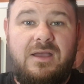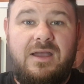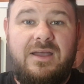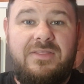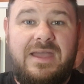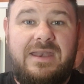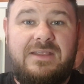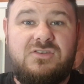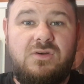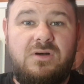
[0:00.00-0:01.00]
then he
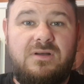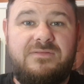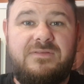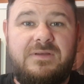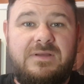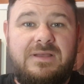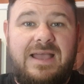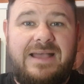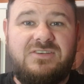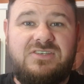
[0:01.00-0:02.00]
sort of
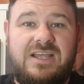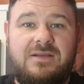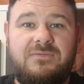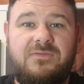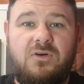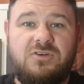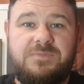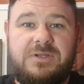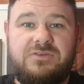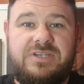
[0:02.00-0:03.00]
has second thoughts
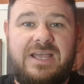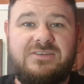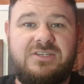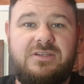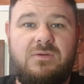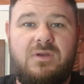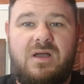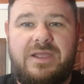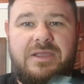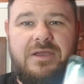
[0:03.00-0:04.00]
because he has to do
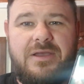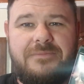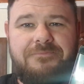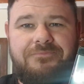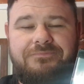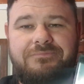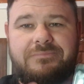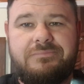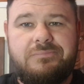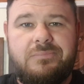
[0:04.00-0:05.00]
like a
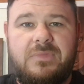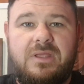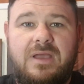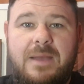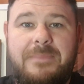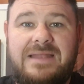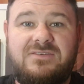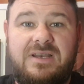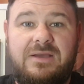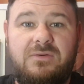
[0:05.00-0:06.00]

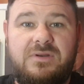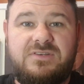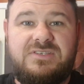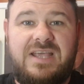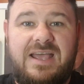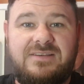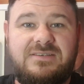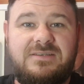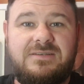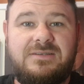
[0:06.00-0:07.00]
mental illness
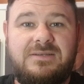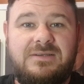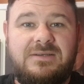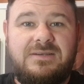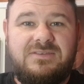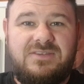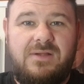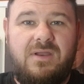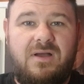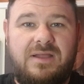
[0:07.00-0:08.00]
test. So
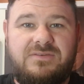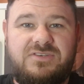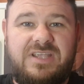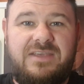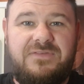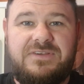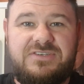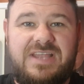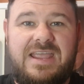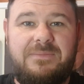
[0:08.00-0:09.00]
like, see if he's
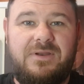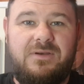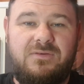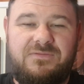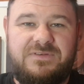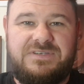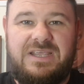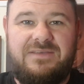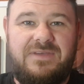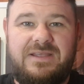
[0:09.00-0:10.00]
stable enough for
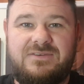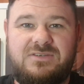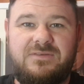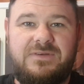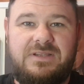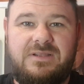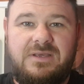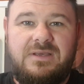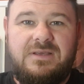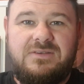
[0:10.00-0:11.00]
TV and stuff. And he
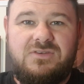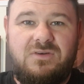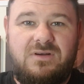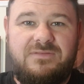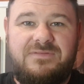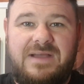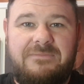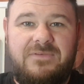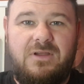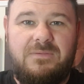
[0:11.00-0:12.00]
sort of,
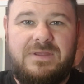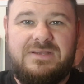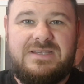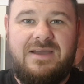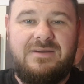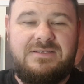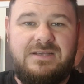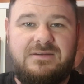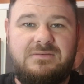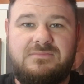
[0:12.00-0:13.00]
Anthony Hopkins'
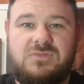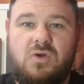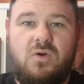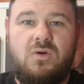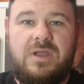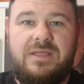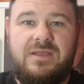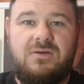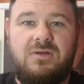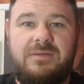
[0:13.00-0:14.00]
character, Corky, they
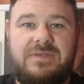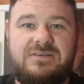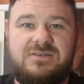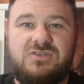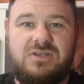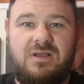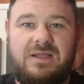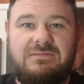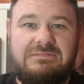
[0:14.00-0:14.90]
call him, he's just like,